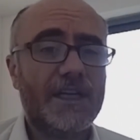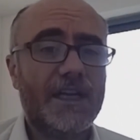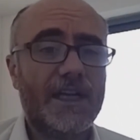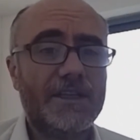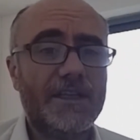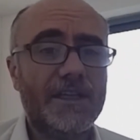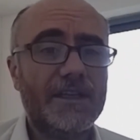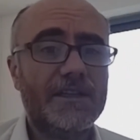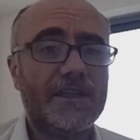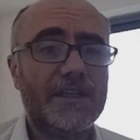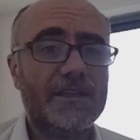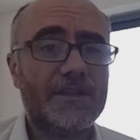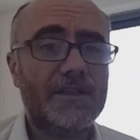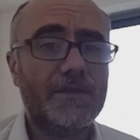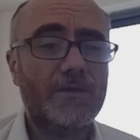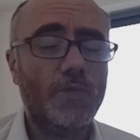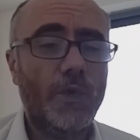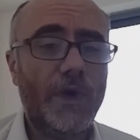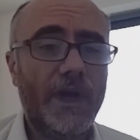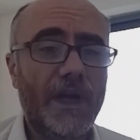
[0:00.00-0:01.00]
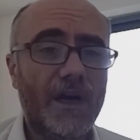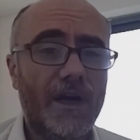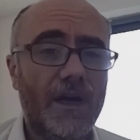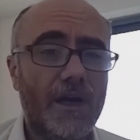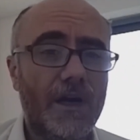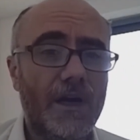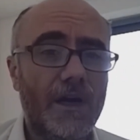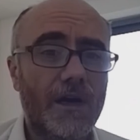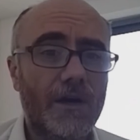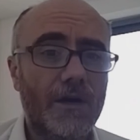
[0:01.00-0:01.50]
and I think that we
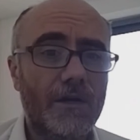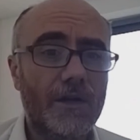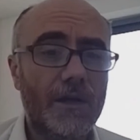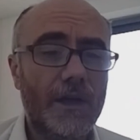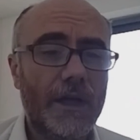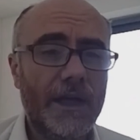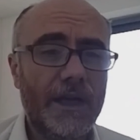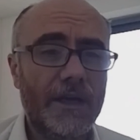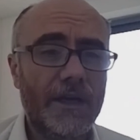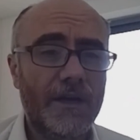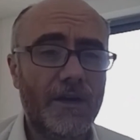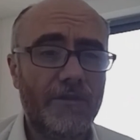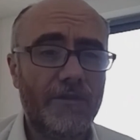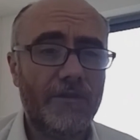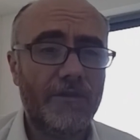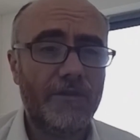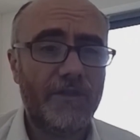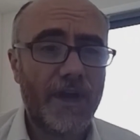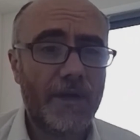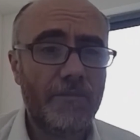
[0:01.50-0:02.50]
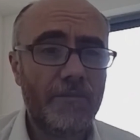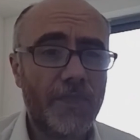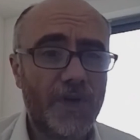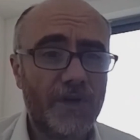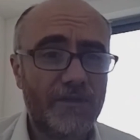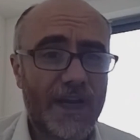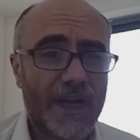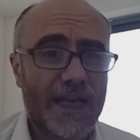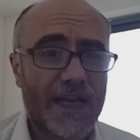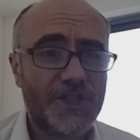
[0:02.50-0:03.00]
are in November of
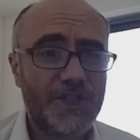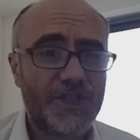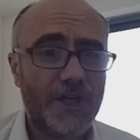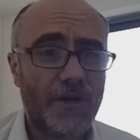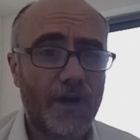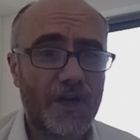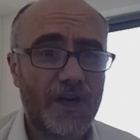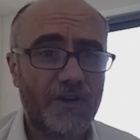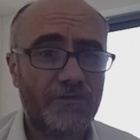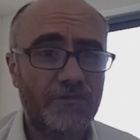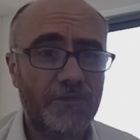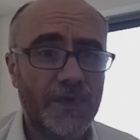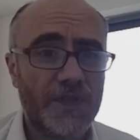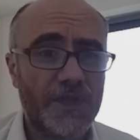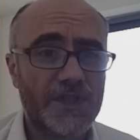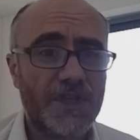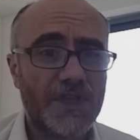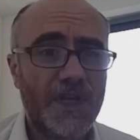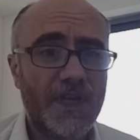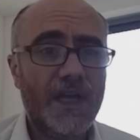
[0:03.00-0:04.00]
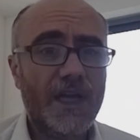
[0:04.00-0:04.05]
last year, our government